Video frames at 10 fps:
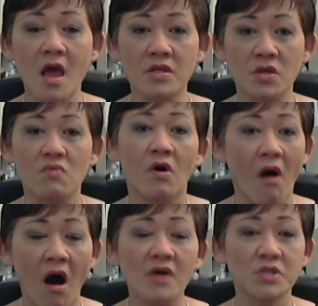you will
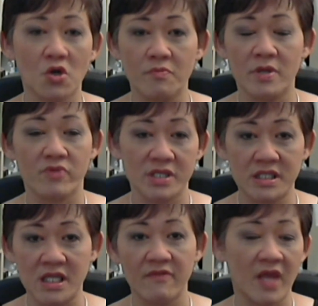also be
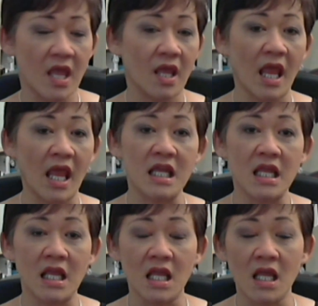receiving
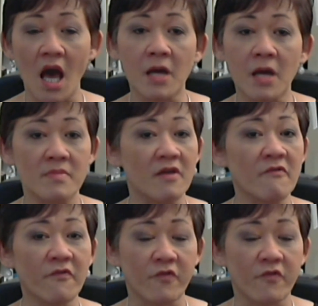any upcoming